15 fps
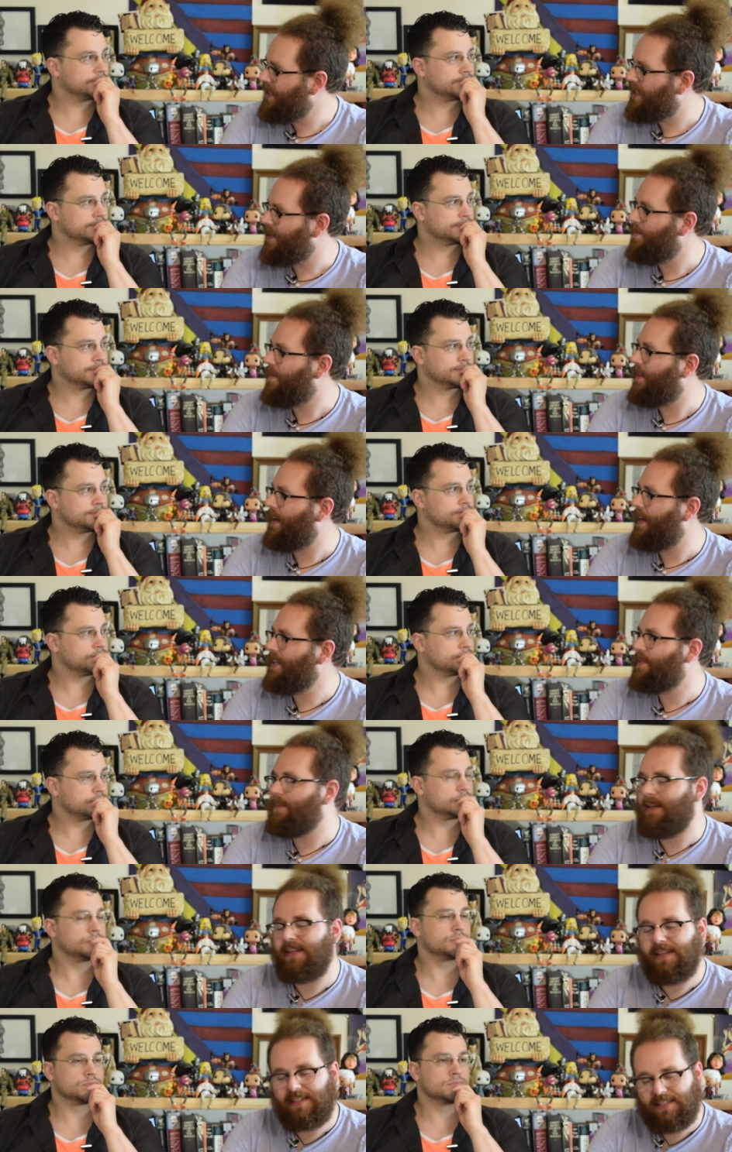Speaker 1: some things, but
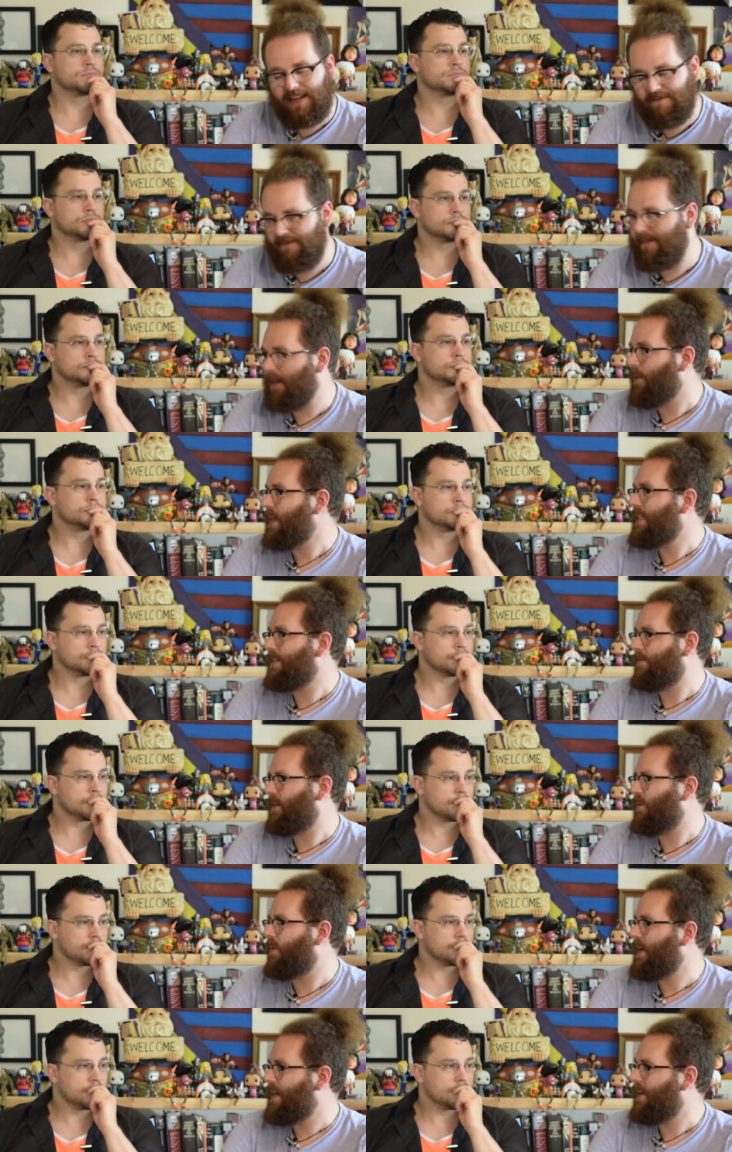it is a very
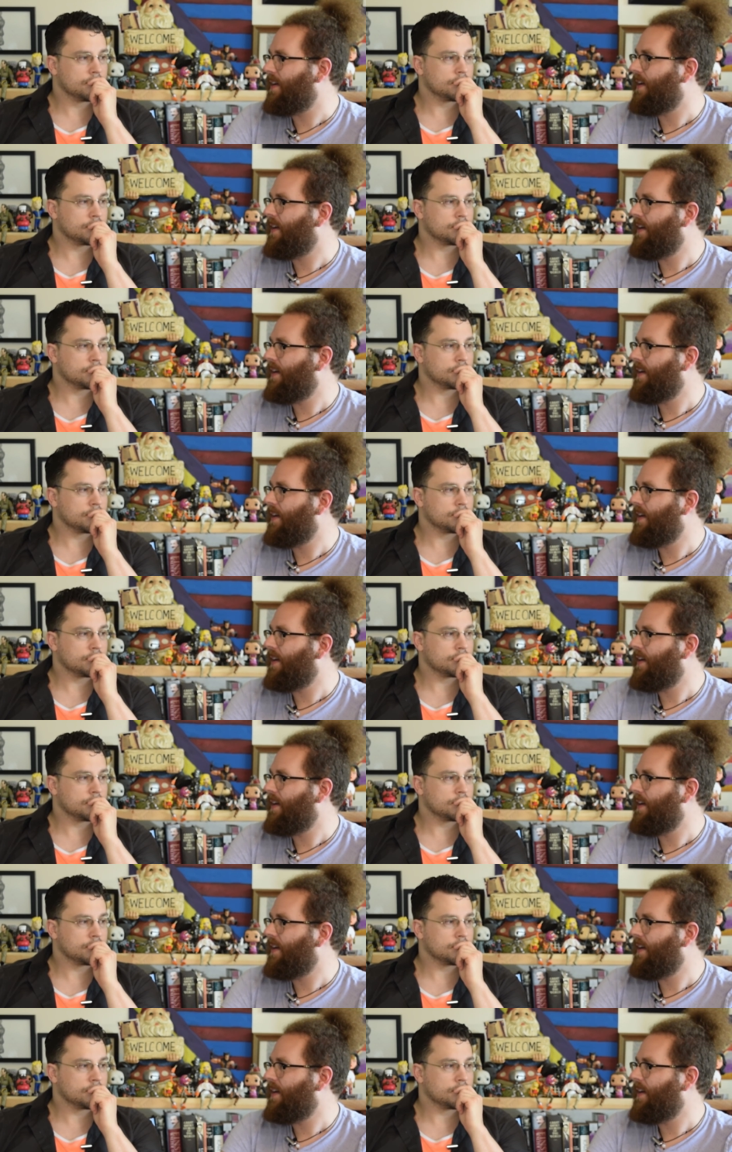different read.